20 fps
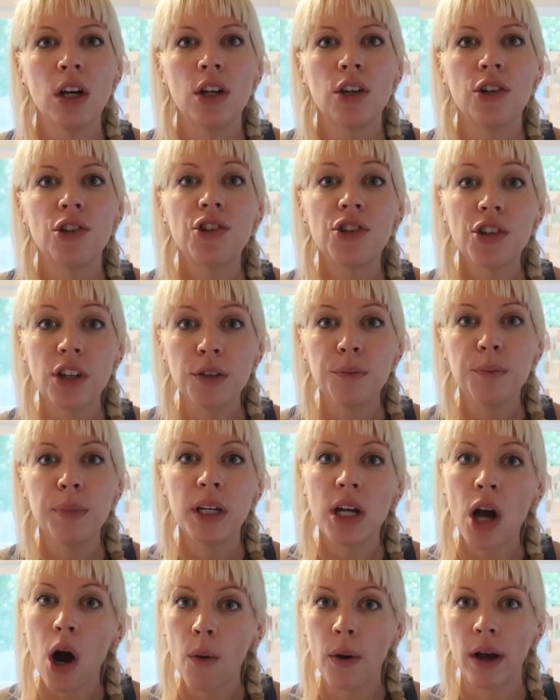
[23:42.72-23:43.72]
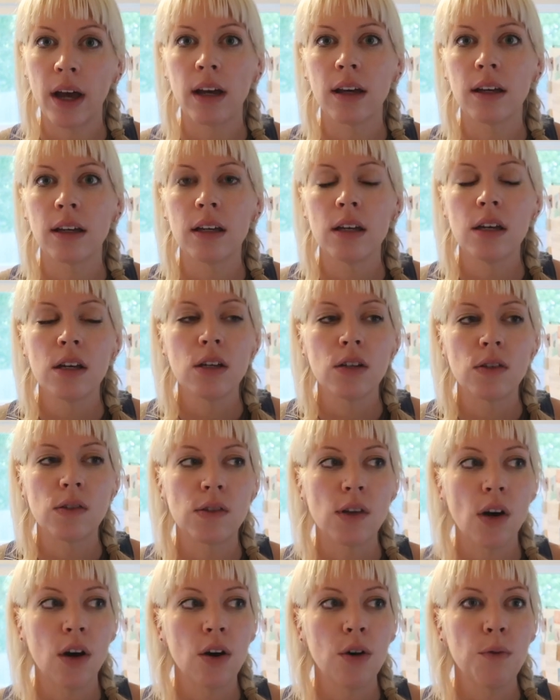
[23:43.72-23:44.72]
should be going.
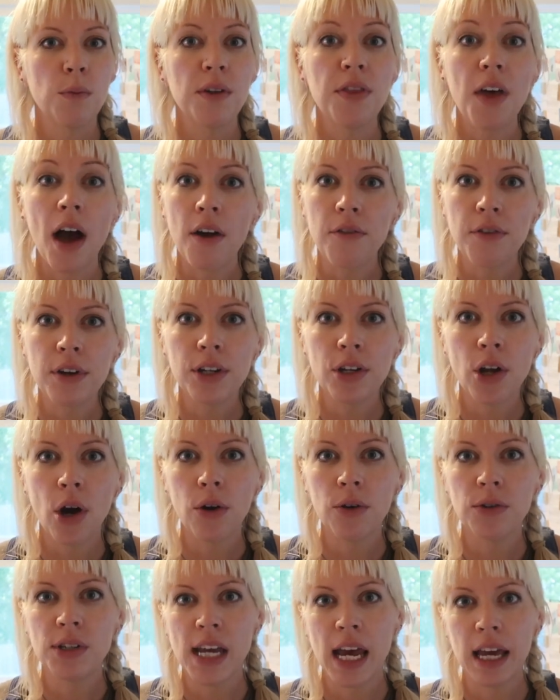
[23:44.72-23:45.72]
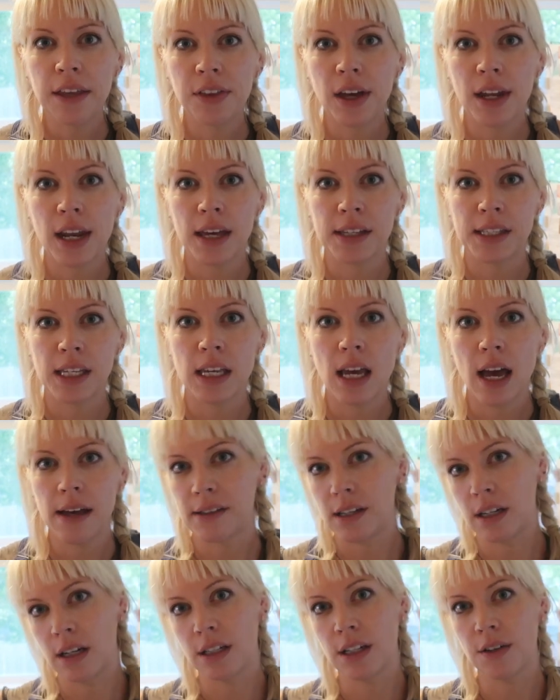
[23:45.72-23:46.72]
So with every no, take that as a
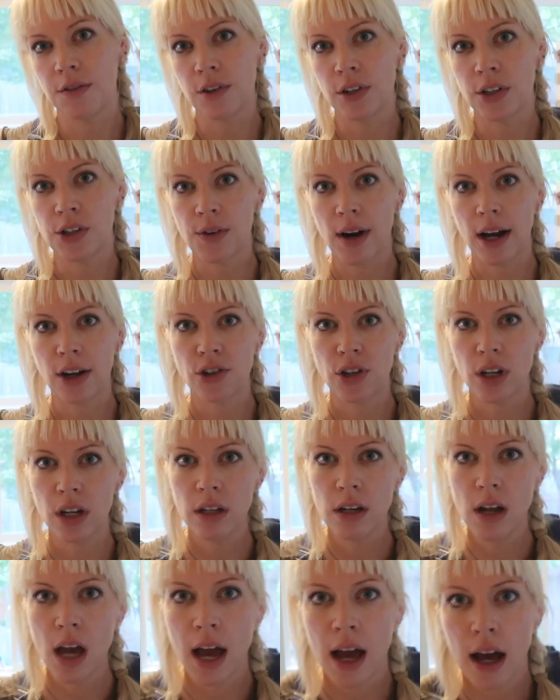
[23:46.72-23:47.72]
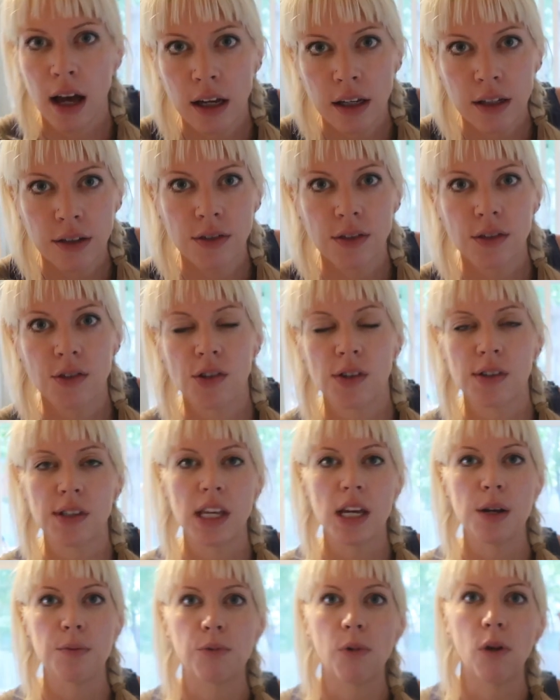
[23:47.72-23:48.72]
yes in a different direction and just
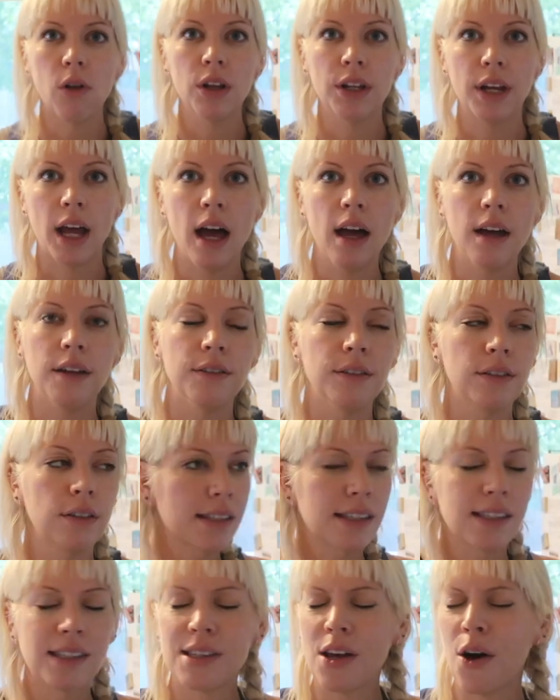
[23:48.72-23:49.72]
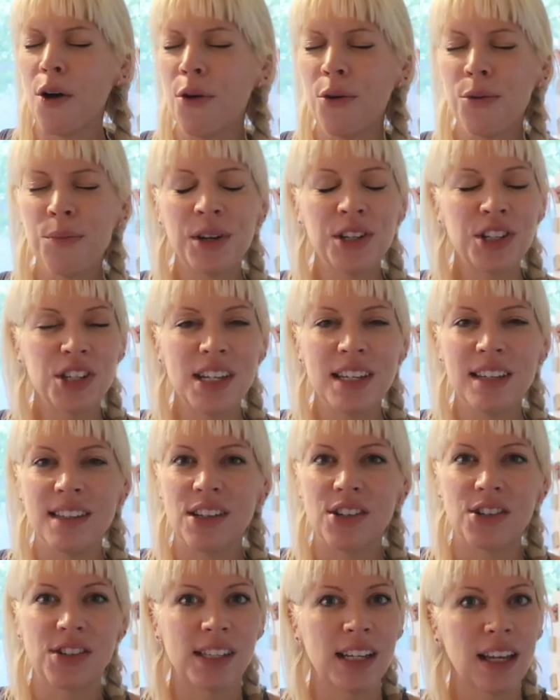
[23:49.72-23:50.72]
keep rolling on. It's so much
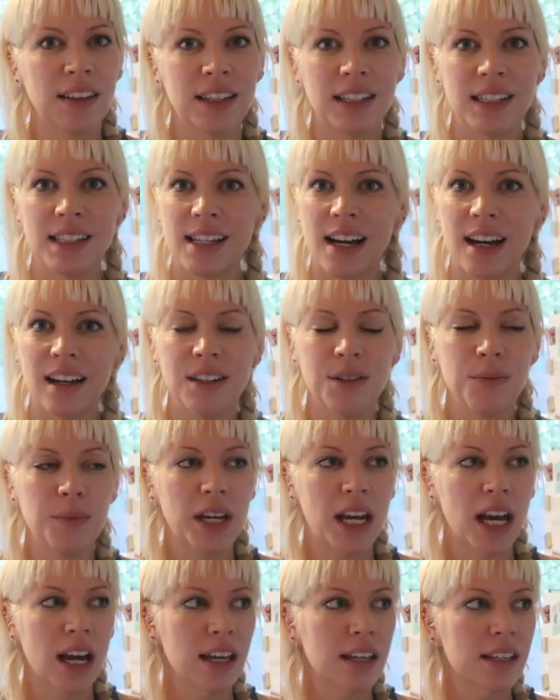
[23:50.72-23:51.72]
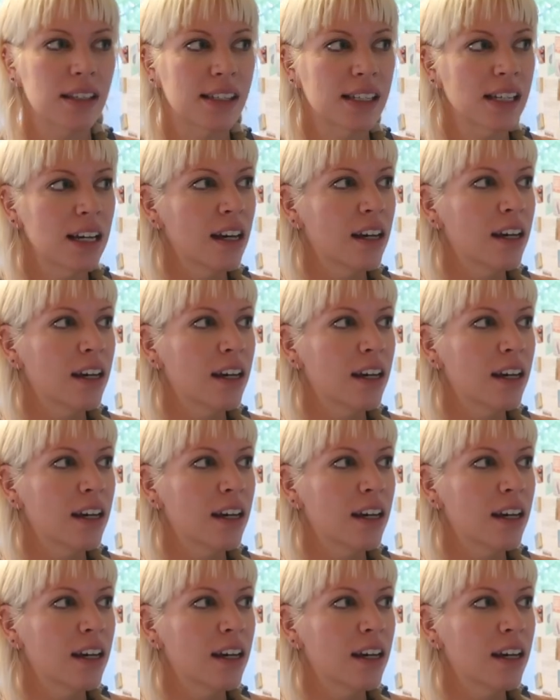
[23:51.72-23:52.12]
easier said than done because